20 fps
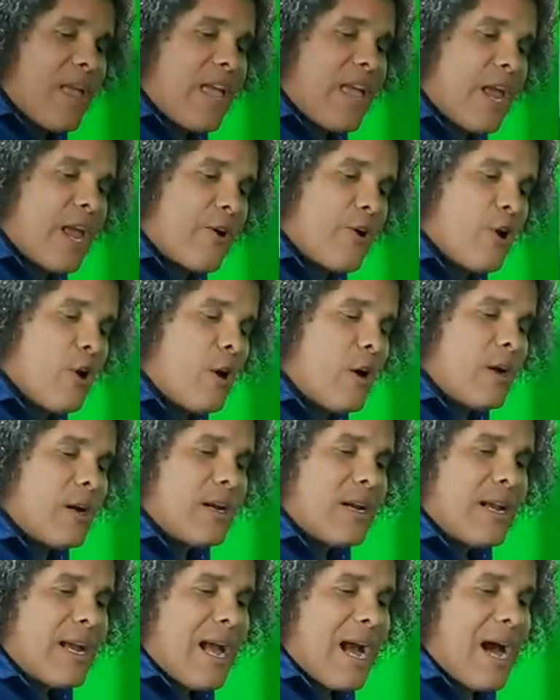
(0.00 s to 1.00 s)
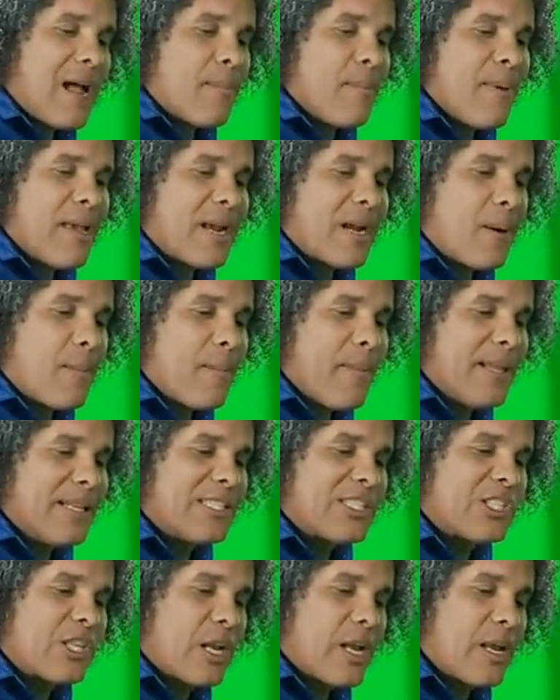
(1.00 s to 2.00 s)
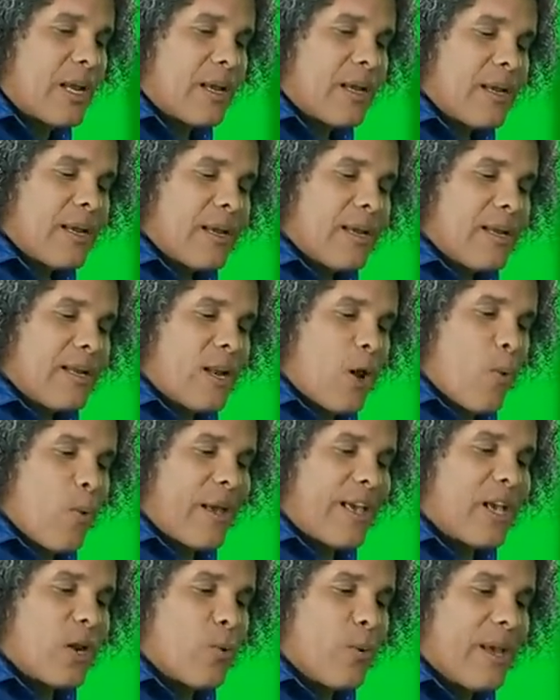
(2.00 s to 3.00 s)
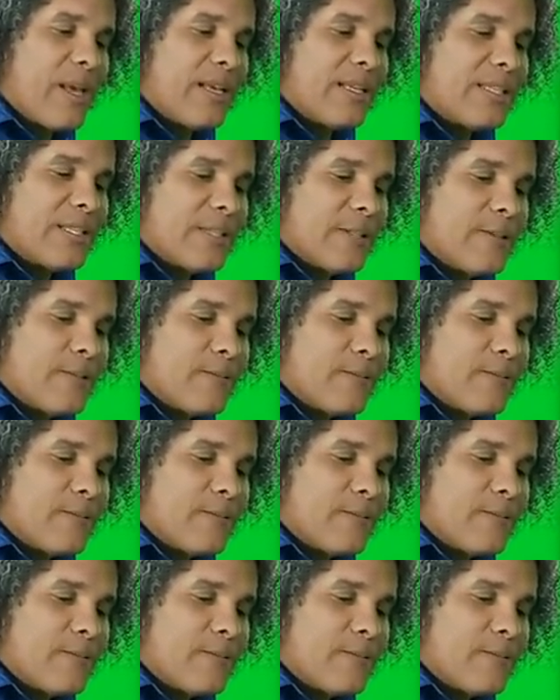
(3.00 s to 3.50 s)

they hear you and make amends to the wicked ways.